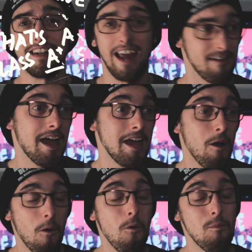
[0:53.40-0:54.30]
and
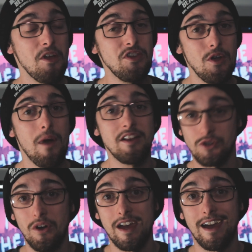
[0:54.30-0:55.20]
I hope that you
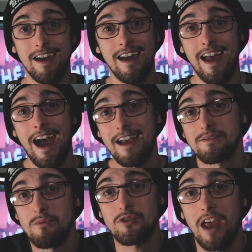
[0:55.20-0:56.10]
enjoy it
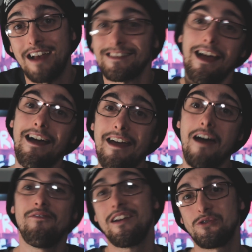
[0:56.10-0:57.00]
as much as I
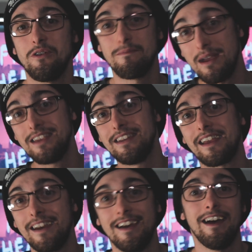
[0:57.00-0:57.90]
have enjoyed making
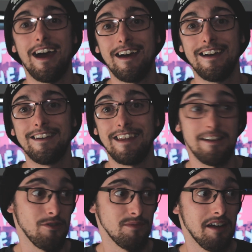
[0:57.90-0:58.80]
it. And
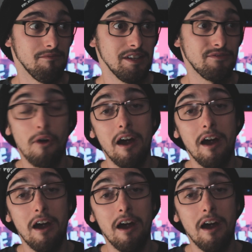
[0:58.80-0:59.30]
it comes out this